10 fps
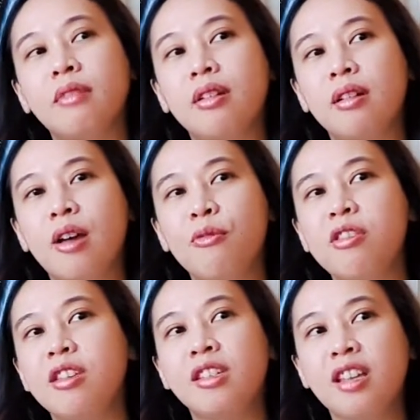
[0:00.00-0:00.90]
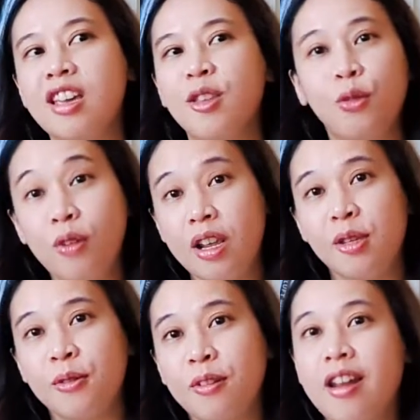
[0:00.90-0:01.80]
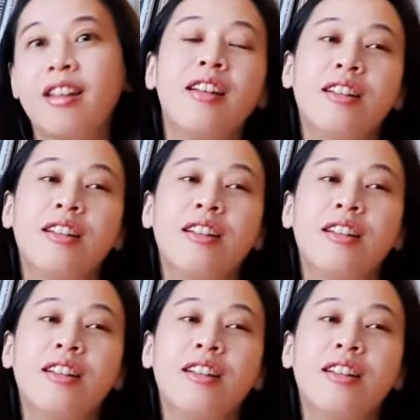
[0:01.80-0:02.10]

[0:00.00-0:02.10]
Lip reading: I would just say tulis surat,